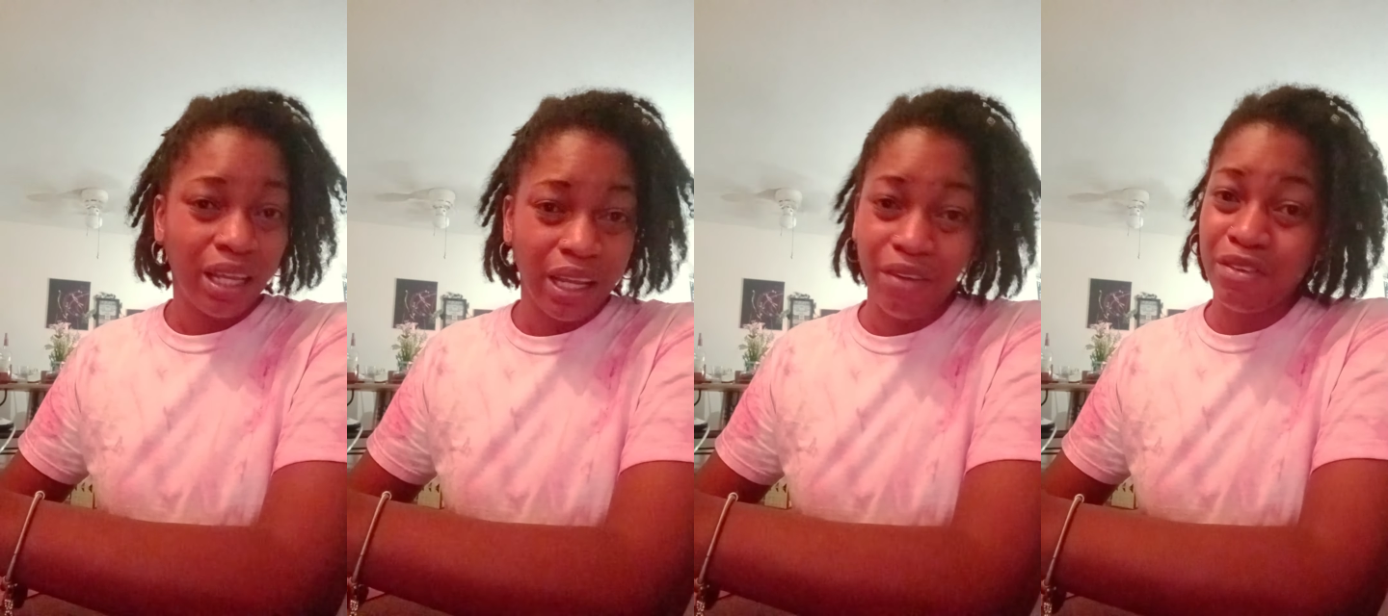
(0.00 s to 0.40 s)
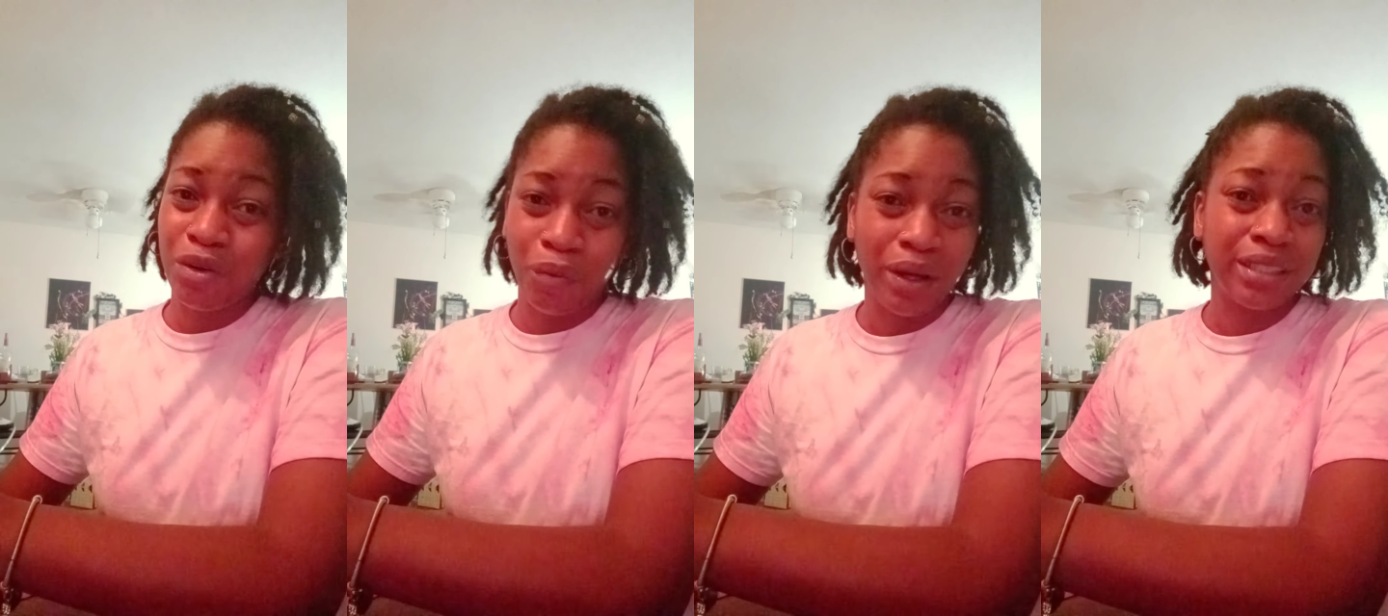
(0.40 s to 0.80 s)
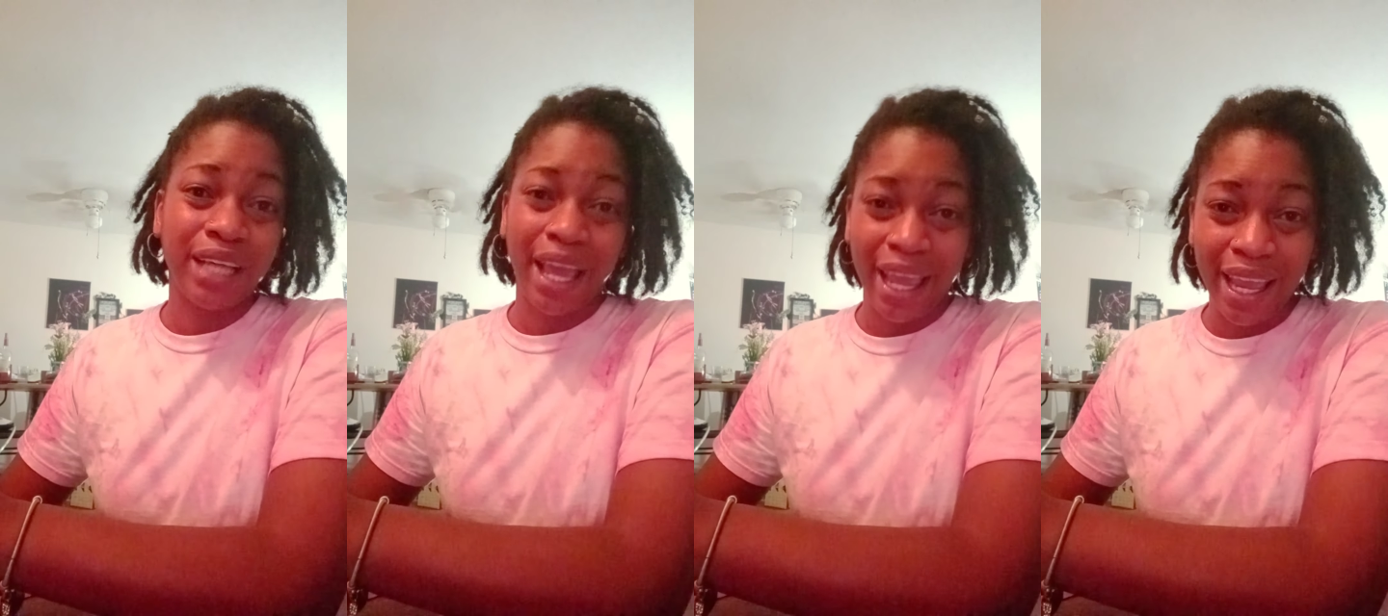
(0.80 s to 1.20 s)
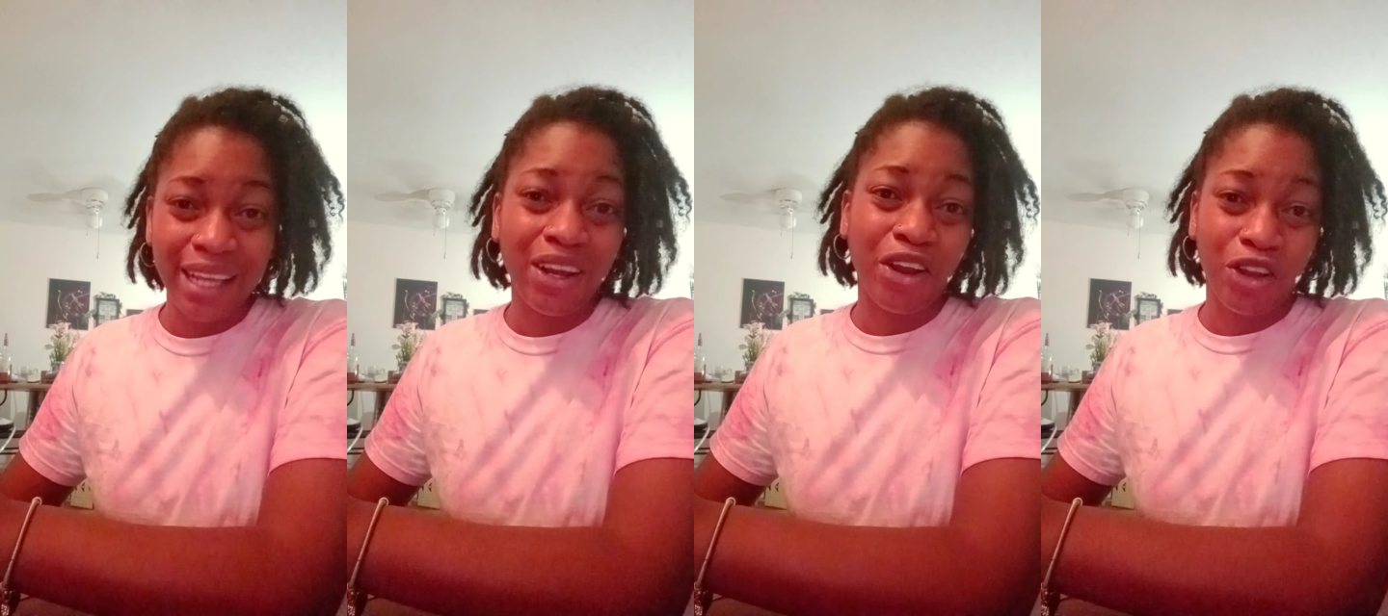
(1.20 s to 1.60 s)
even the ones that
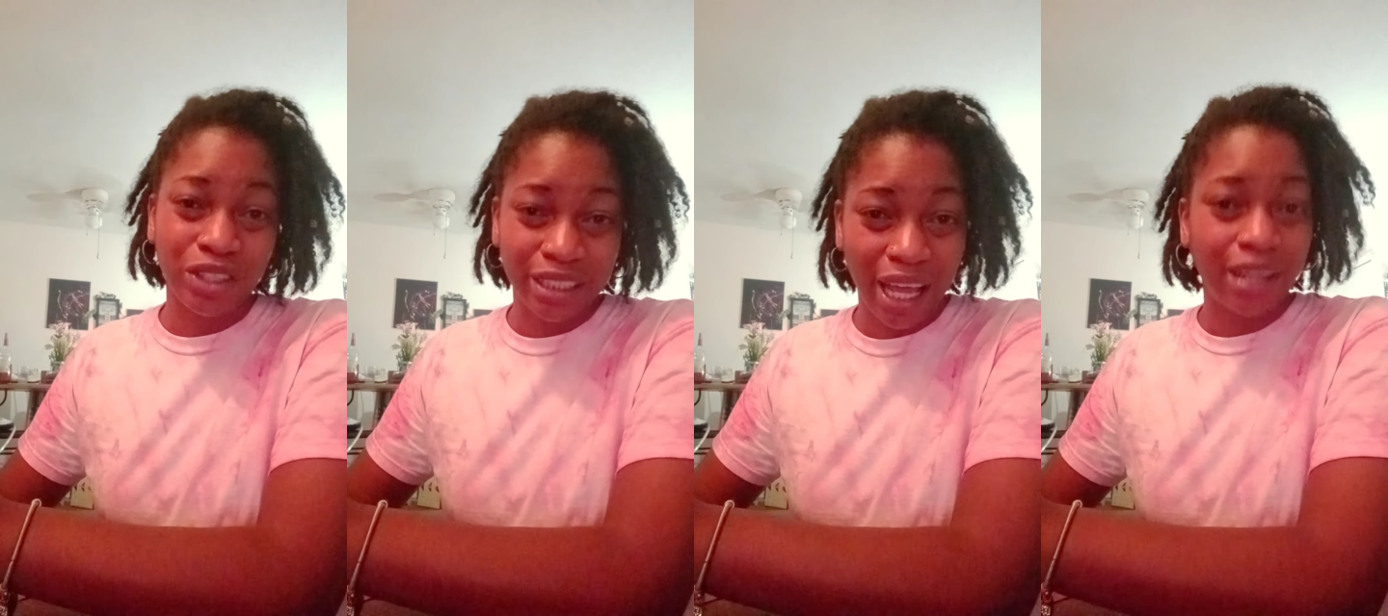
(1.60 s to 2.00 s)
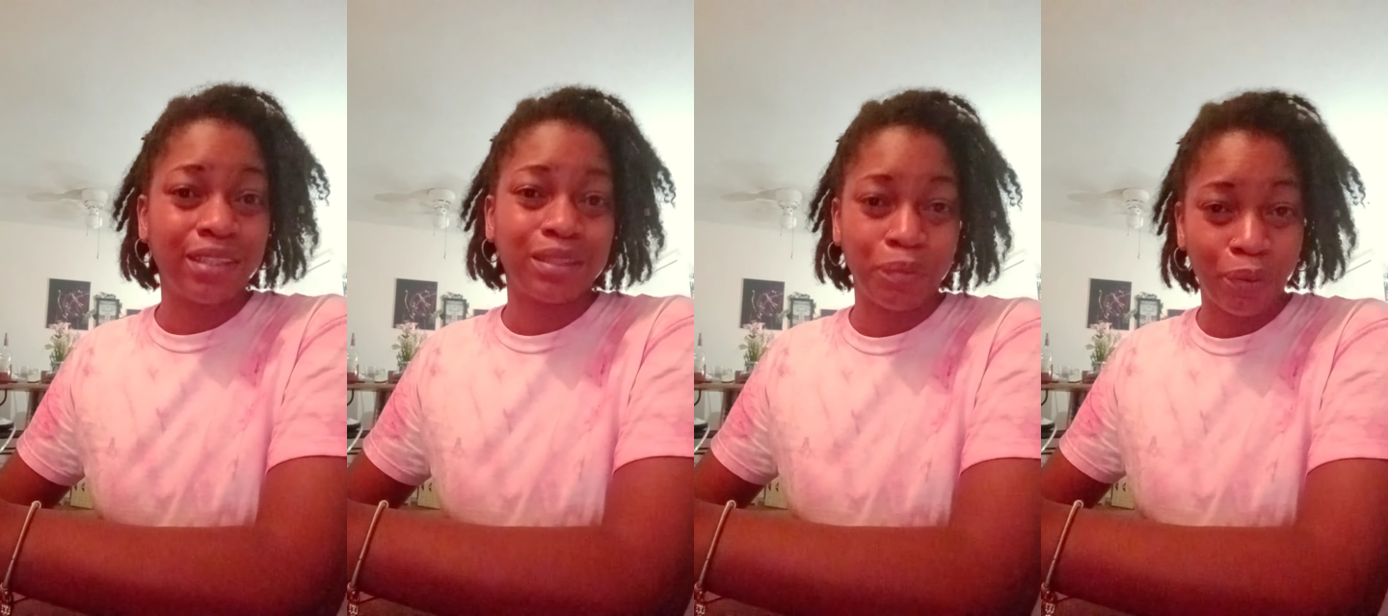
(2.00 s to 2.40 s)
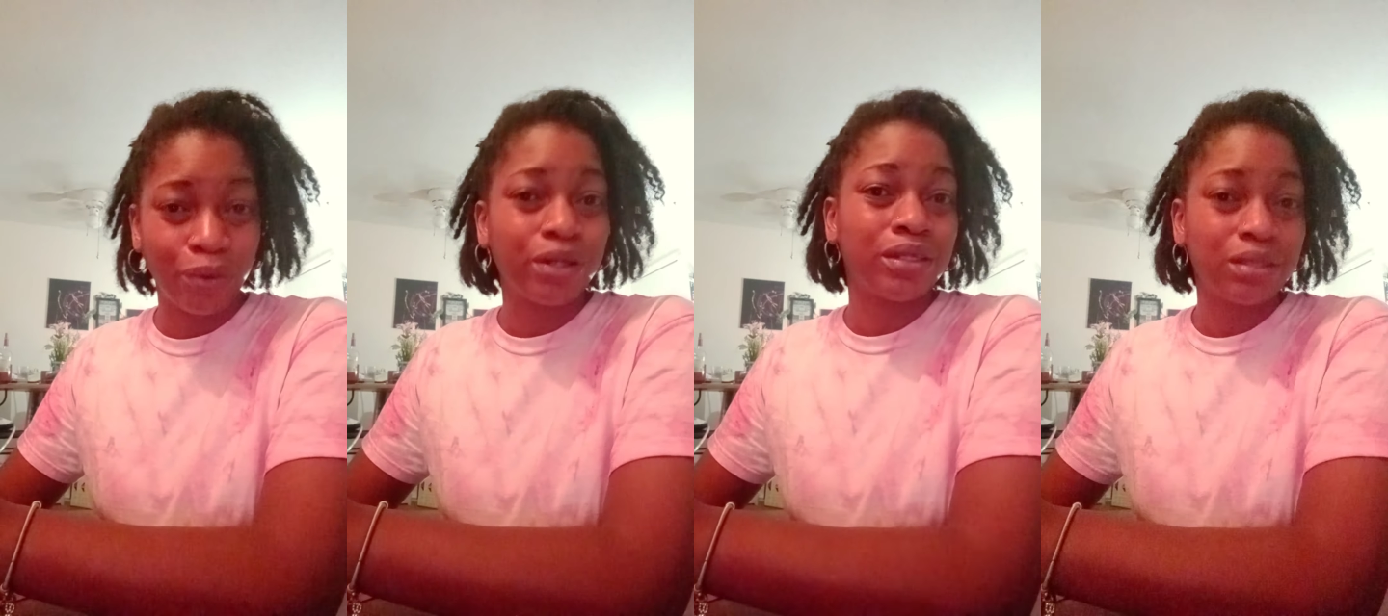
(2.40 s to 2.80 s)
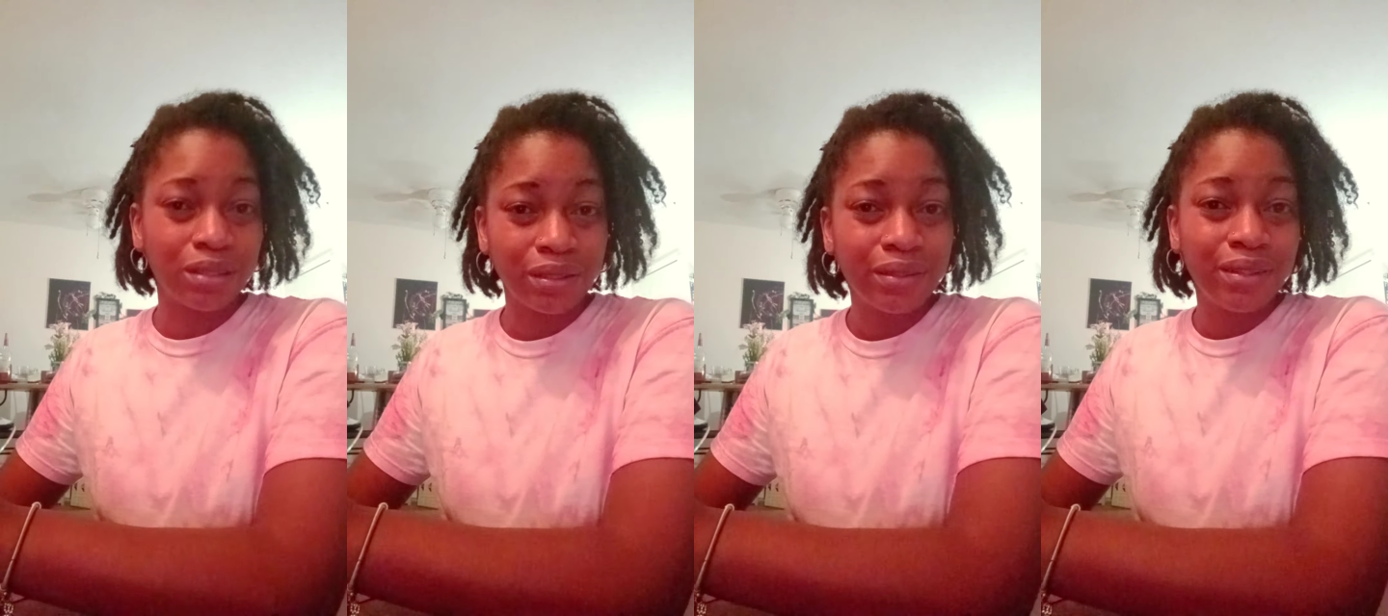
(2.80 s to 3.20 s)
hate are your silent supporters.